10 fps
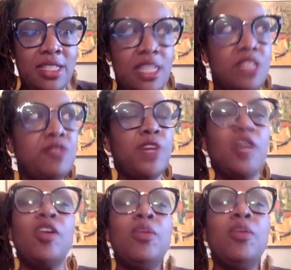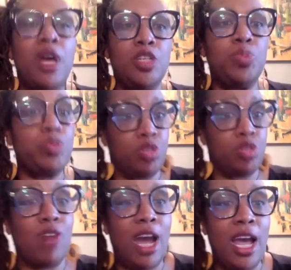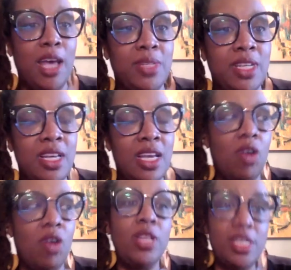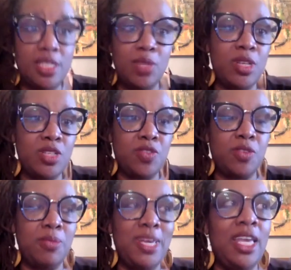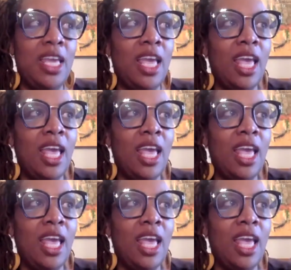It's very much prescribed, or at least it mm-hmm. was for me.